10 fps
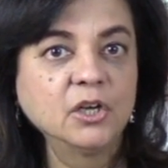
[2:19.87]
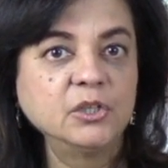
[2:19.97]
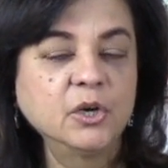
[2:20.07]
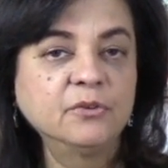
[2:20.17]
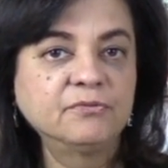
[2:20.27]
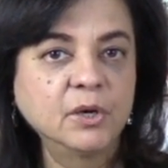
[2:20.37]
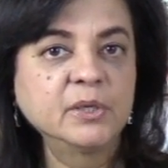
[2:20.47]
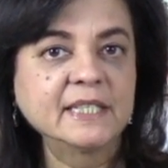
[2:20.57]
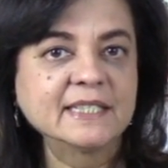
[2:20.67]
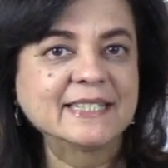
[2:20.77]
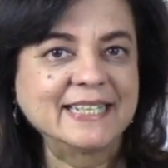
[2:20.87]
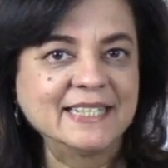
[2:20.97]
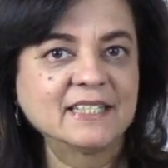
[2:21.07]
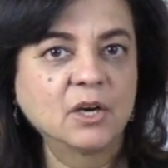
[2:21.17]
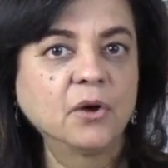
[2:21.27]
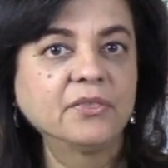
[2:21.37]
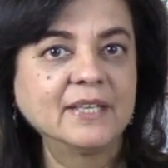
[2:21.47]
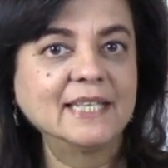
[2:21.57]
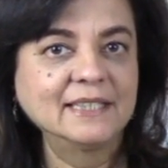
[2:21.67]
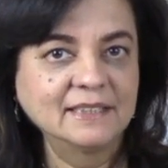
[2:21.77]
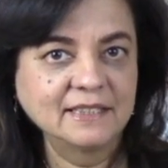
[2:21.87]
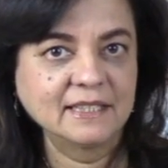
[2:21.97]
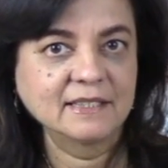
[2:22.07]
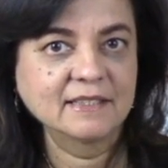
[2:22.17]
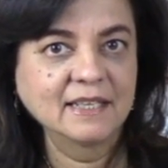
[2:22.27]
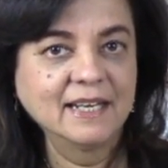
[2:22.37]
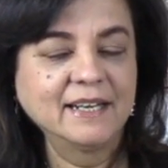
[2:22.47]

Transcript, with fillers: your focus is on the illness.